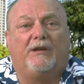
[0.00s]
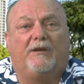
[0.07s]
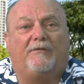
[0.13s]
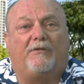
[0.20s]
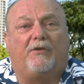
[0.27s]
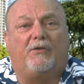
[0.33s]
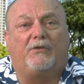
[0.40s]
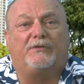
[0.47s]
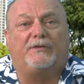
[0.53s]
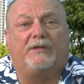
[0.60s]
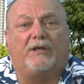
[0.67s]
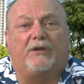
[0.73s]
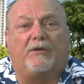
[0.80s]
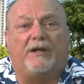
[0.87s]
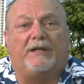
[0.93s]
for
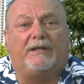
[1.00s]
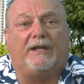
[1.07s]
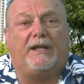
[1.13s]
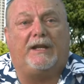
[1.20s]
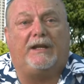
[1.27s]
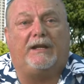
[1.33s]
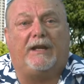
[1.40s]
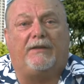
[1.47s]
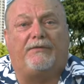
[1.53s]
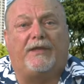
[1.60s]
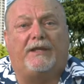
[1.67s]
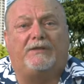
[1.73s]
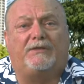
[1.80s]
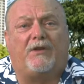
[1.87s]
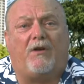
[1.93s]
hosting a great day, and
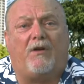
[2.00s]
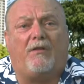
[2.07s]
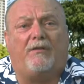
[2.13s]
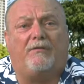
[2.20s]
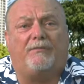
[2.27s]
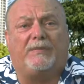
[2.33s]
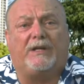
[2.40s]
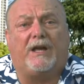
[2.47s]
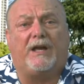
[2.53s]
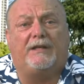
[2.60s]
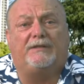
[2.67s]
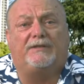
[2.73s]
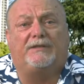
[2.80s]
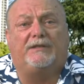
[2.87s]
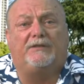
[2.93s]
thanks to all the
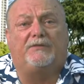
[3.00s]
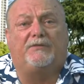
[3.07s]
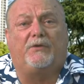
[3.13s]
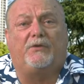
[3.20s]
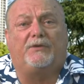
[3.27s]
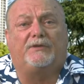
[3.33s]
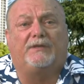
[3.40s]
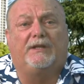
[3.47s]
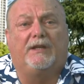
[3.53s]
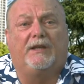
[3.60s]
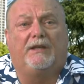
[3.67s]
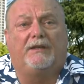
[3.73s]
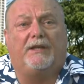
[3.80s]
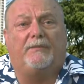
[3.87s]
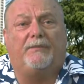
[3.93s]
behind-the-scenes folks
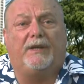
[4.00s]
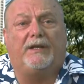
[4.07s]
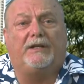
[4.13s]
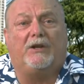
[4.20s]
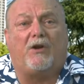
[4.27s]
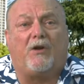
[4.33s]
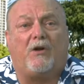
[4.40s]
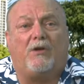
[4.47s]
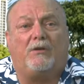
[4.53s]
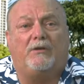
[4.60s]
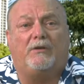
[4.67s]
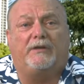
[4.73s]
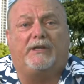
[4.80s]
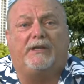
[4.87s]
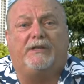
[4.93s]
that made it all
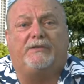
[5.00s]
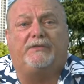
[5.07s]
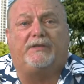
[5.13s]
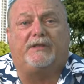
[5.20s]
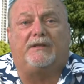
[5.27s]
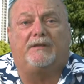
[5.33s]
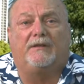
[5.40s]
look easy.